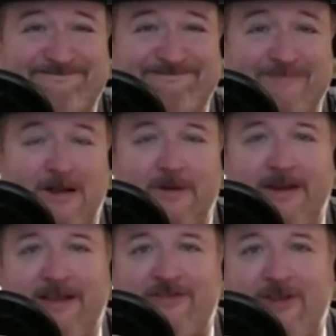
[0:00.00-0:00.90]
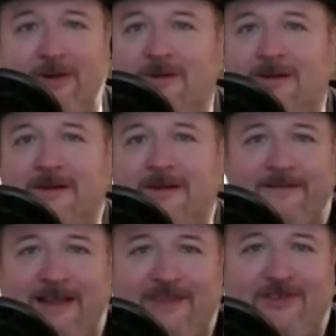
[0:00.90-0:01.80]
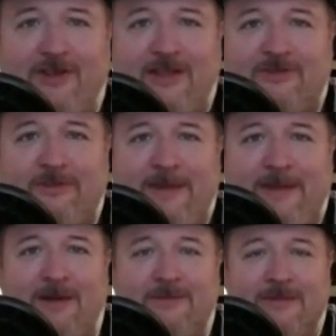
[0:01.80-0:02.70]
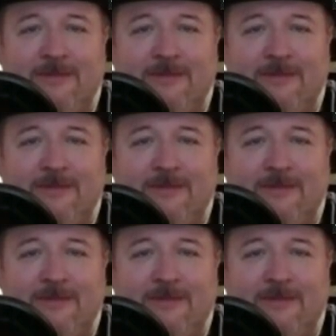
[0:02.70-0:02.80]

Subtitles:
Okay, so that's all that was about.